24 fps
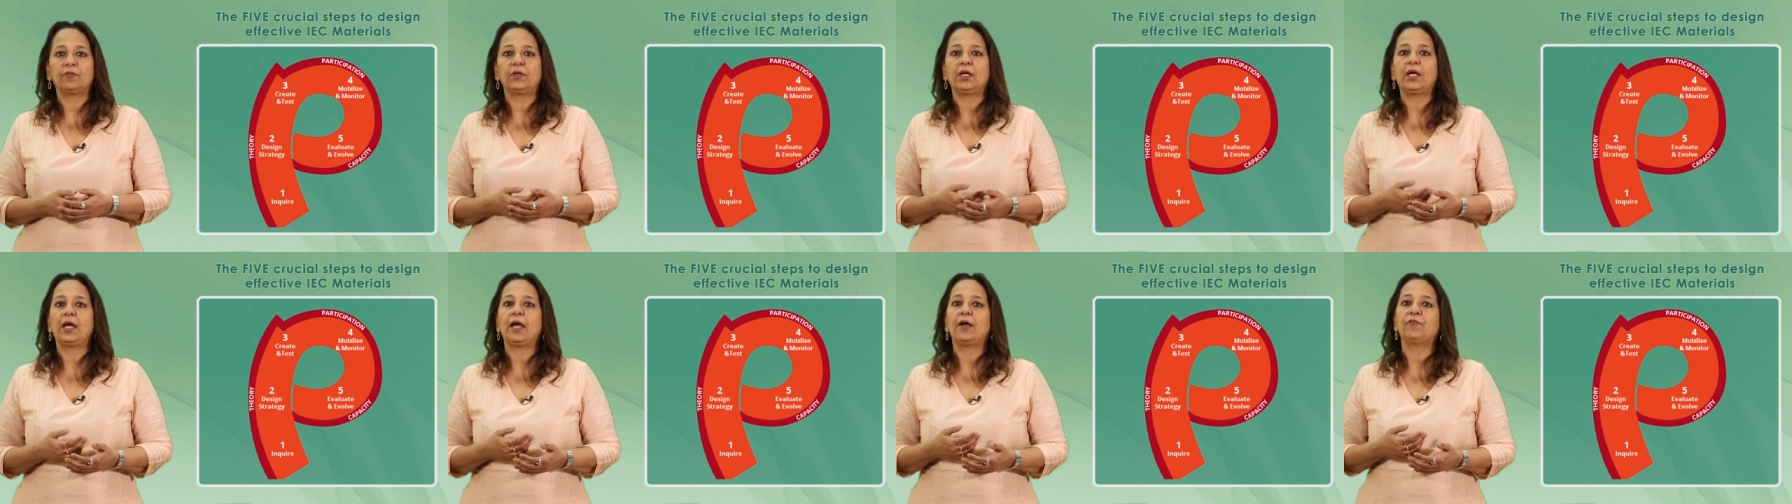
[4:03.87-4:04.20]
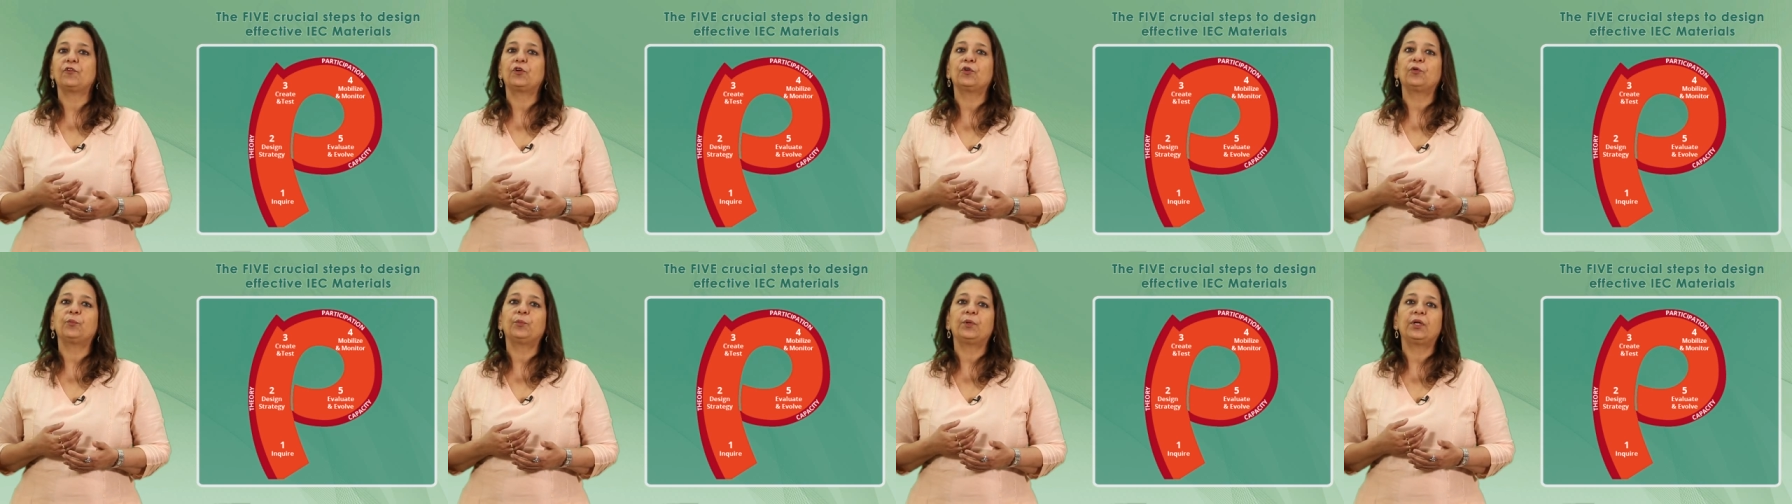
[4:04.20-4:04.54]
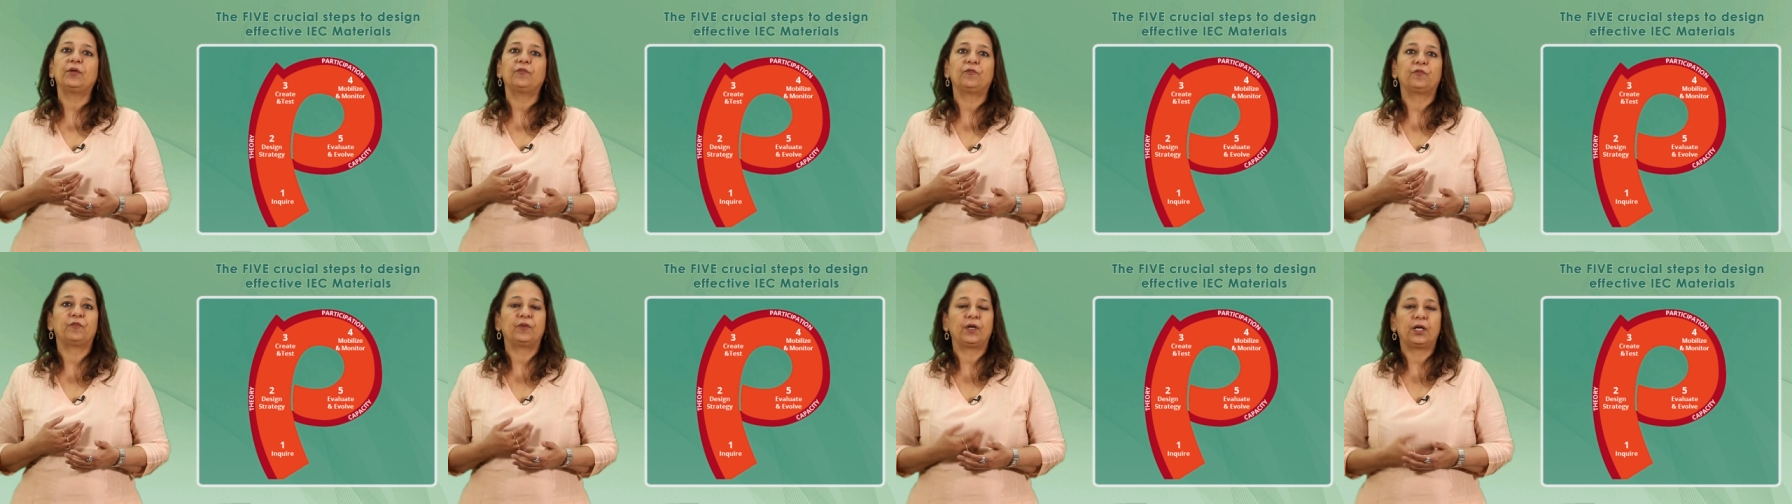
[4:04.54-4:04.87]
We have to
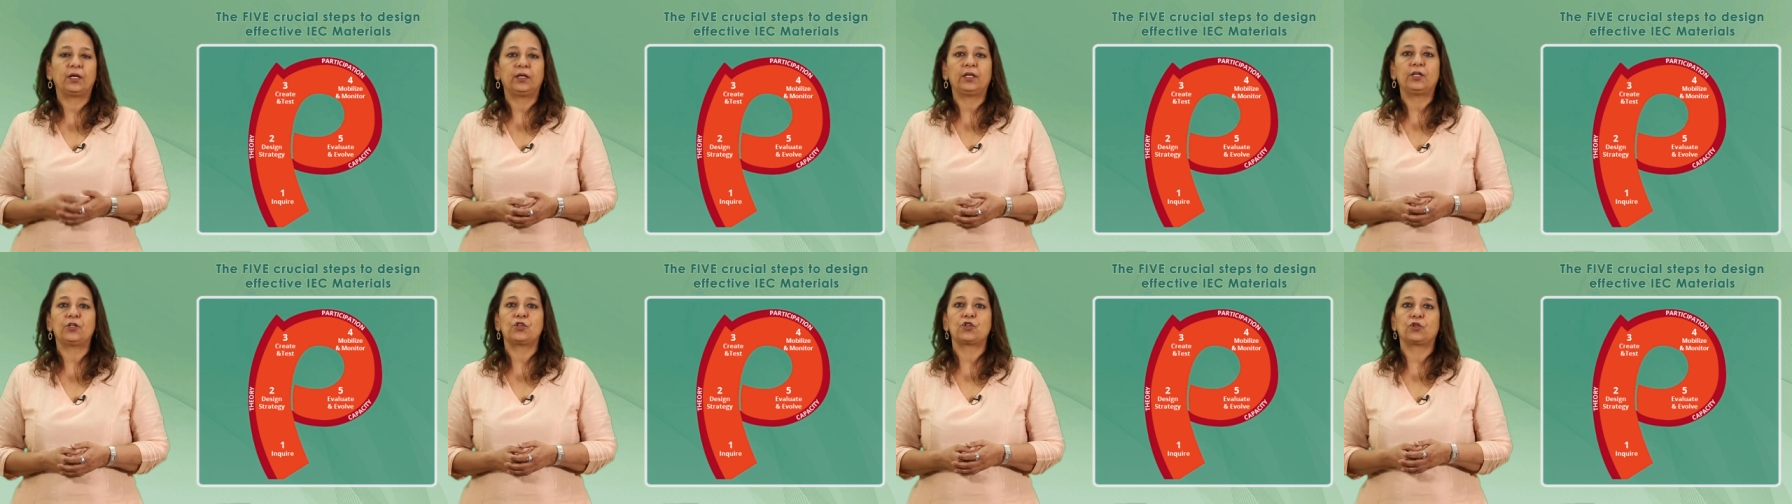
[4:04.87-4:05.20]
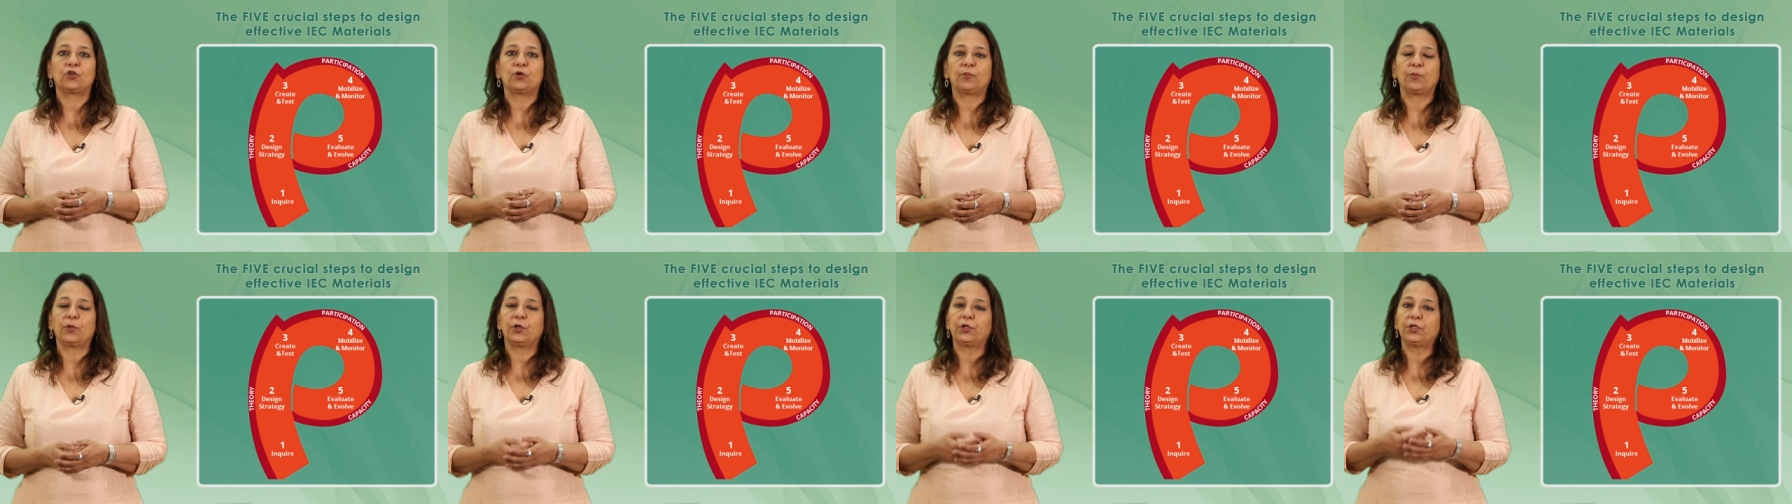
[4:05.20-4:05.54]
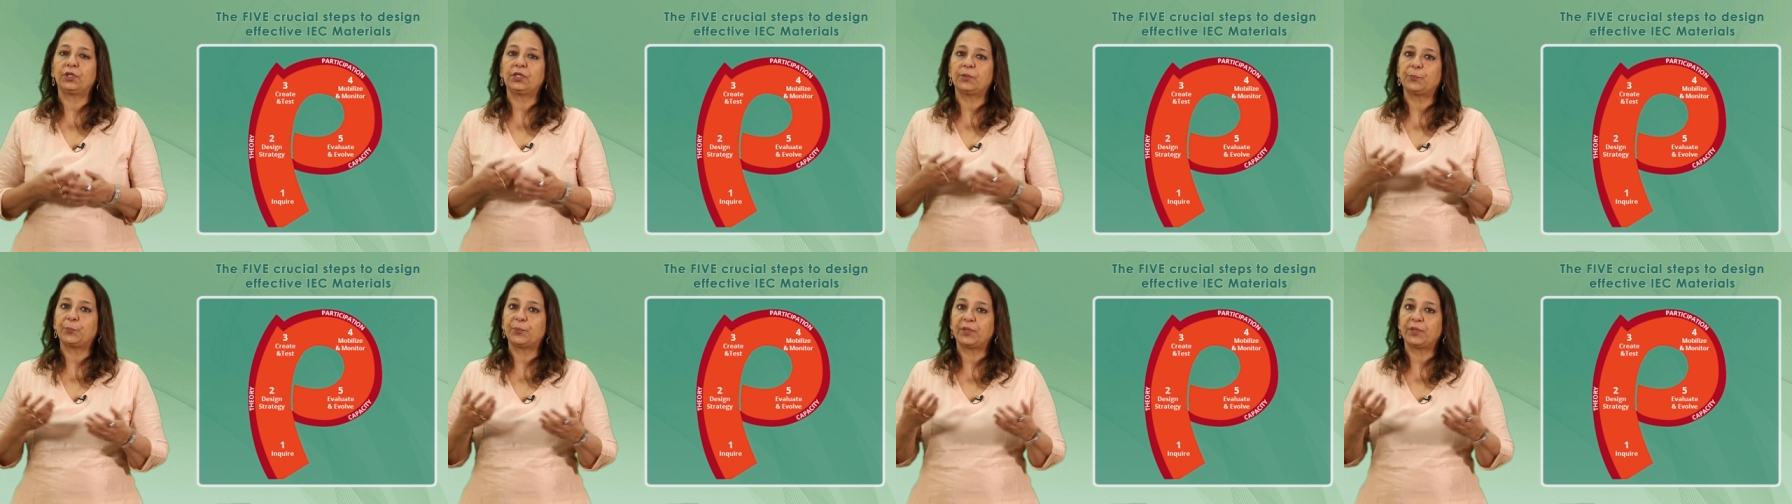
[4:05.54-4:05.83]
be very sure about the